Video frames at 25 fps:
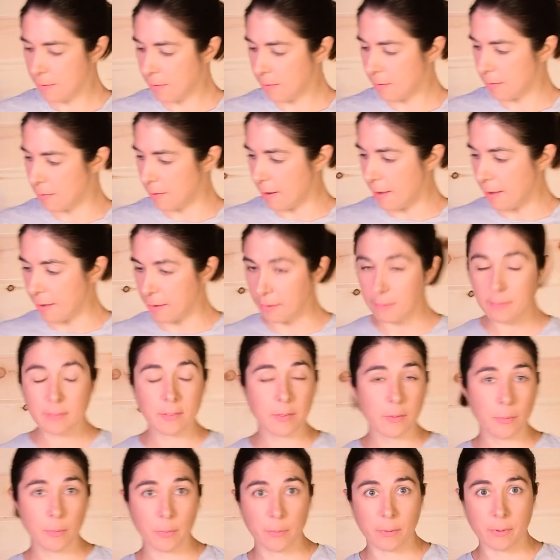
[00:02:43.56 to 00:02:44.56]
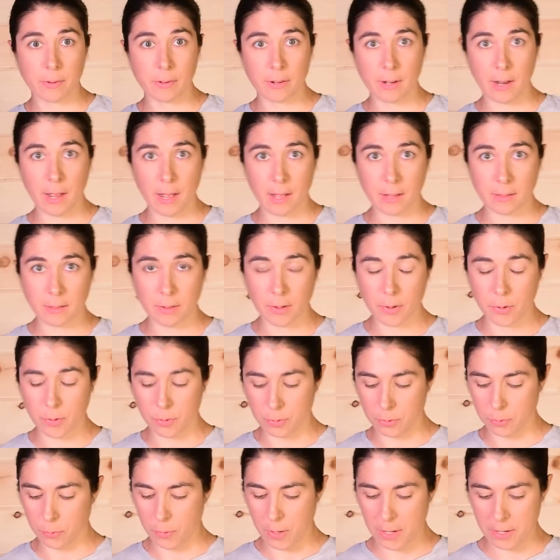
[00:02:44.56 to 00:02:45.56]
Next, we're going to add the
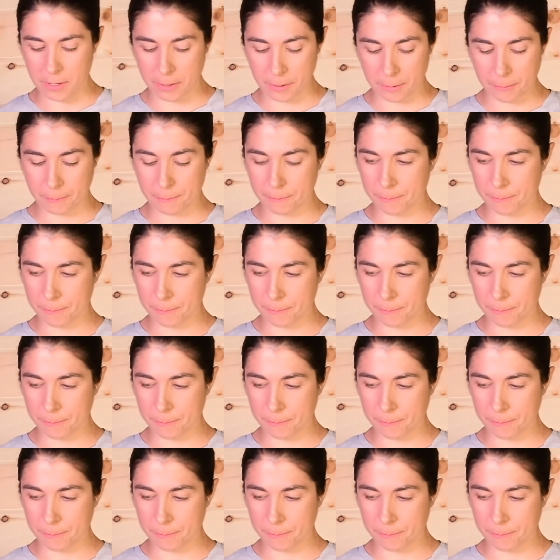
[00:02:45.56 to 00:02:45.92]
cold water.